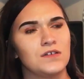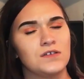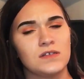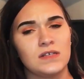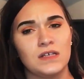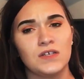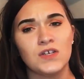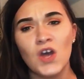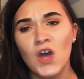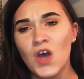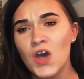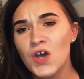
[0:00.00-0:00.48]

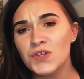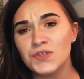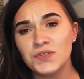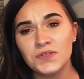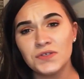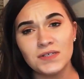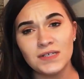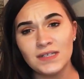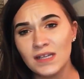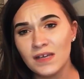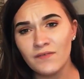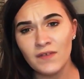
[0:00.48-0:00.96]
each. So
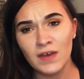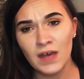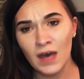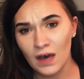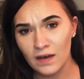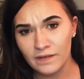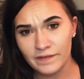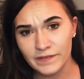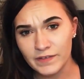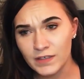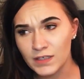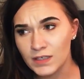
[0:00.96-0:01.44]
it didn't even
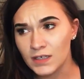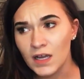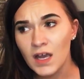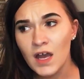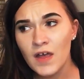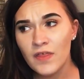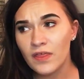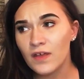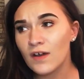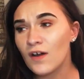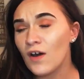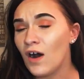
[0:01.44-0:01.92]
cover
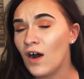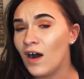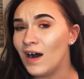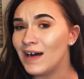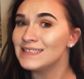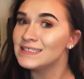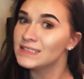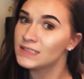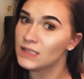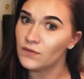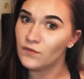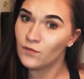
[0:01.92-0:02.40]
the
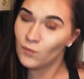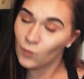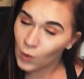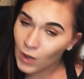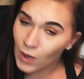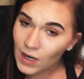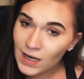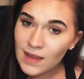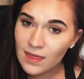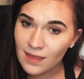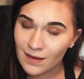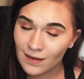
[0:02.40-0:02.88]
cost of
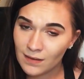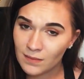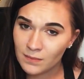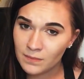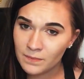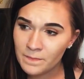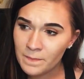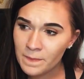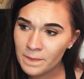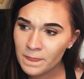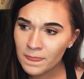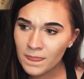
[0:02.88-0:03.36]
one of them.